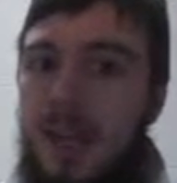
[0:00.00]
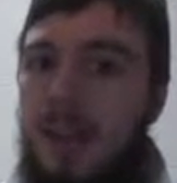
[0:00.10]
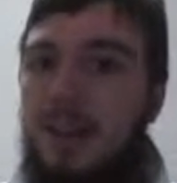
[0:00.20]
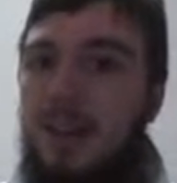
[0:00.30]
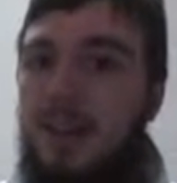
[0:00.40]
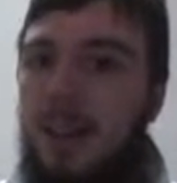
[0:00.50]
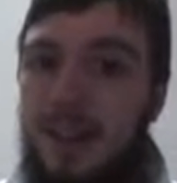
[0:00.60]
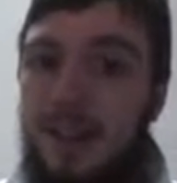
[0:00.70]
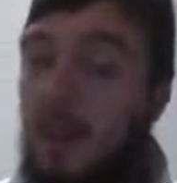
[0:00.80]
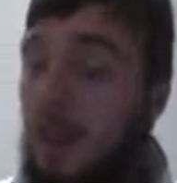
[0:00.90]
And it is
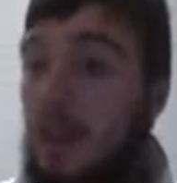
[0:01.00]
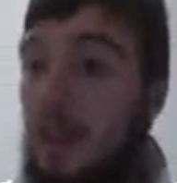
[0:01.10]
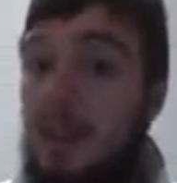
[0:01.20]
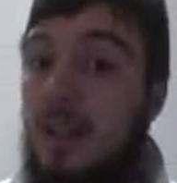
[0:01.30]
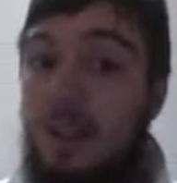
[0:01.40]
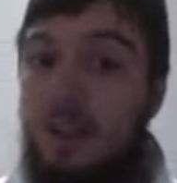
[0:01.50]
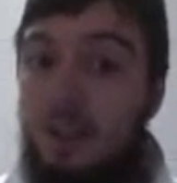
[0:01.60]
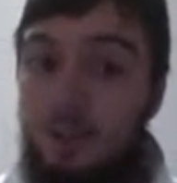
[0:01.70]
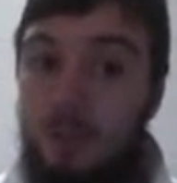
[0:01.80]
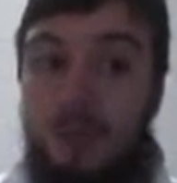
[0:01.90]
stated that he
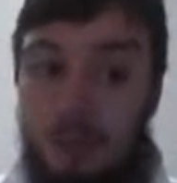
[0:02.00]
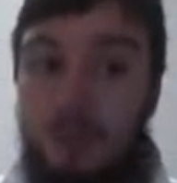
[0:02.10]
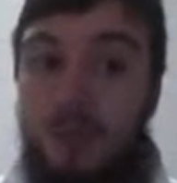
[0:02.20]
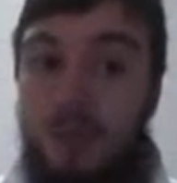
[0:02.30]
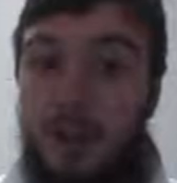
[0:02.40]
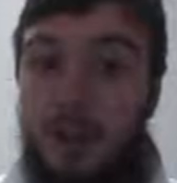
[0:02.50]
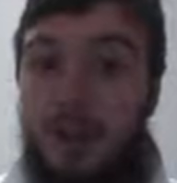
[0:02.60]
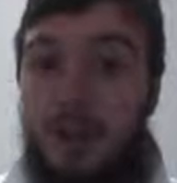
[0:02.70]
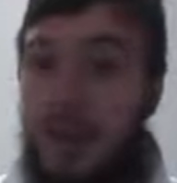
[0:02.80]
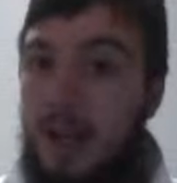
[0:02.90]
lives there,
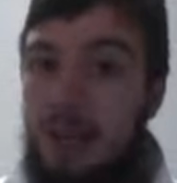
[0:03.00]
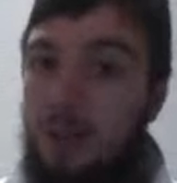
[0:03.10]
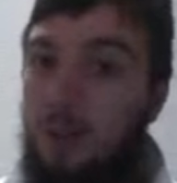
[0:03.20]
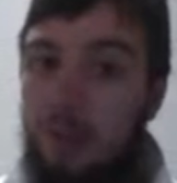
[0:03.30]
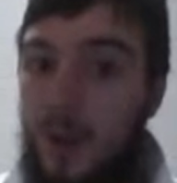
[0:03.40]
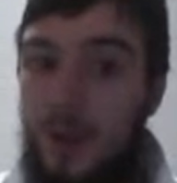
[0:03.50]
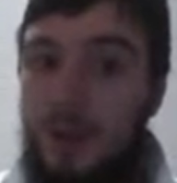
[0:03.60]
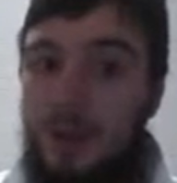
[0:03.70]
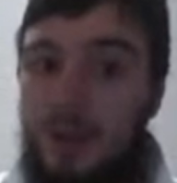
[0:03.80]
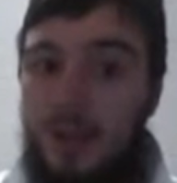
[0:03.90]
and he goes around,